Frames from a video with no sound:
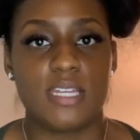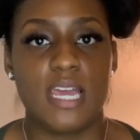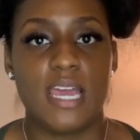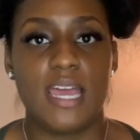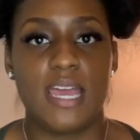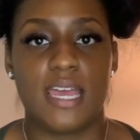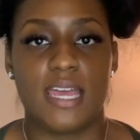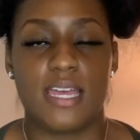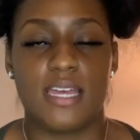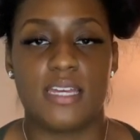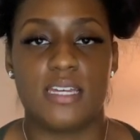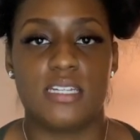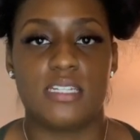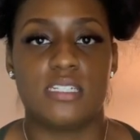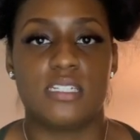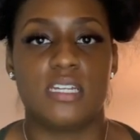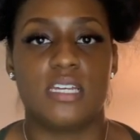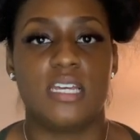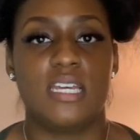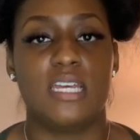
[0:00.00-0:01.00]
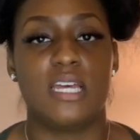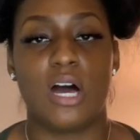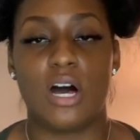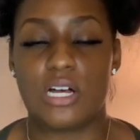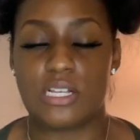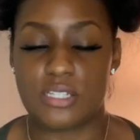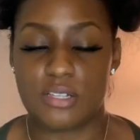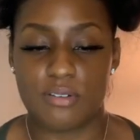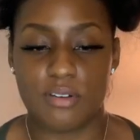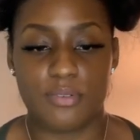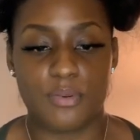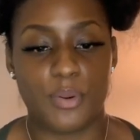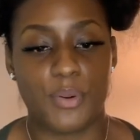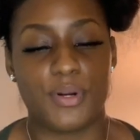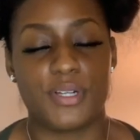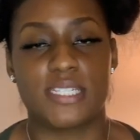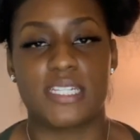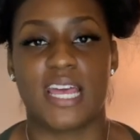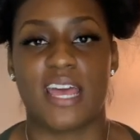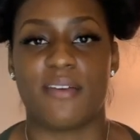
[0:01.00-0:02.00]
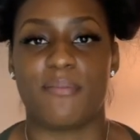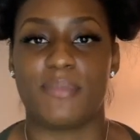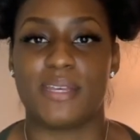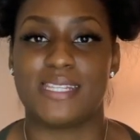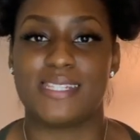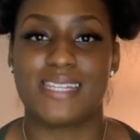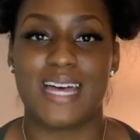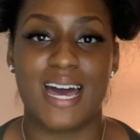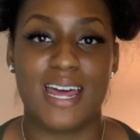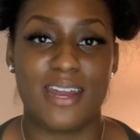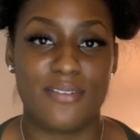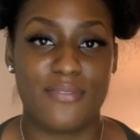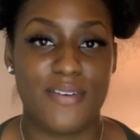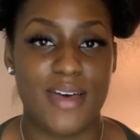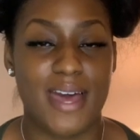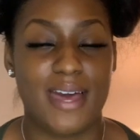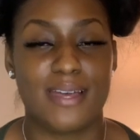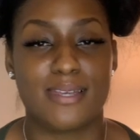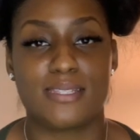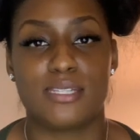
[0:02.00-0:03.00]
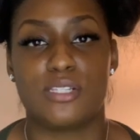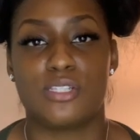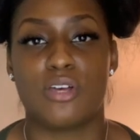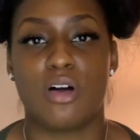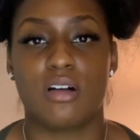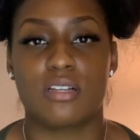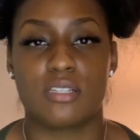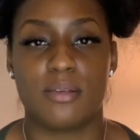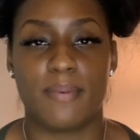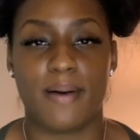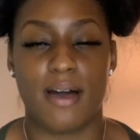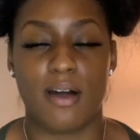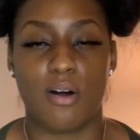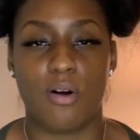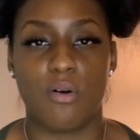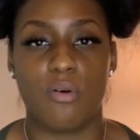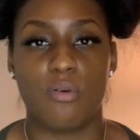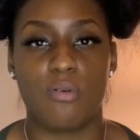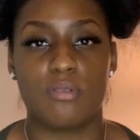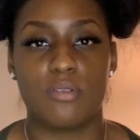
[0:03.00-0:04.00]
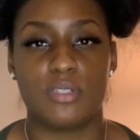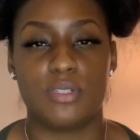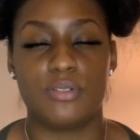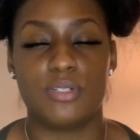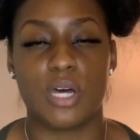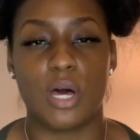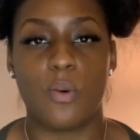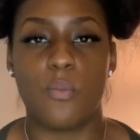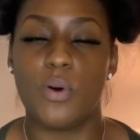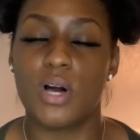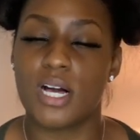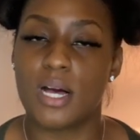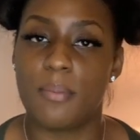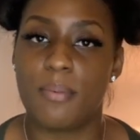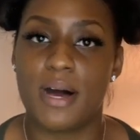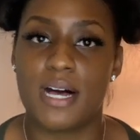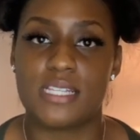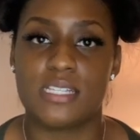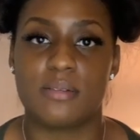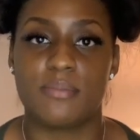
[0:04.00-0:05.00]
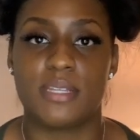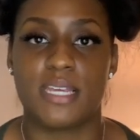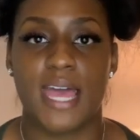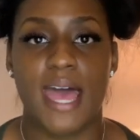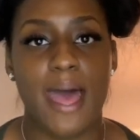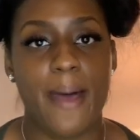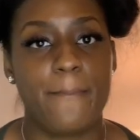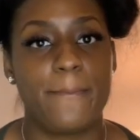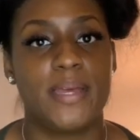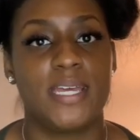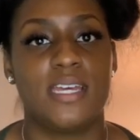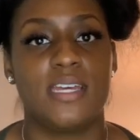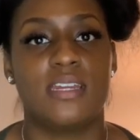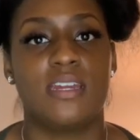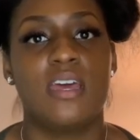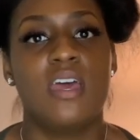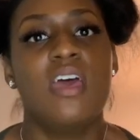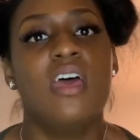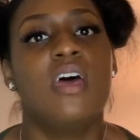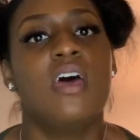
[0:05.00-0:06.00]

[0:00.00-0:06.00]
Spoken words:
and he also of course gave me side effects and talked about, you know, what could possibly happen,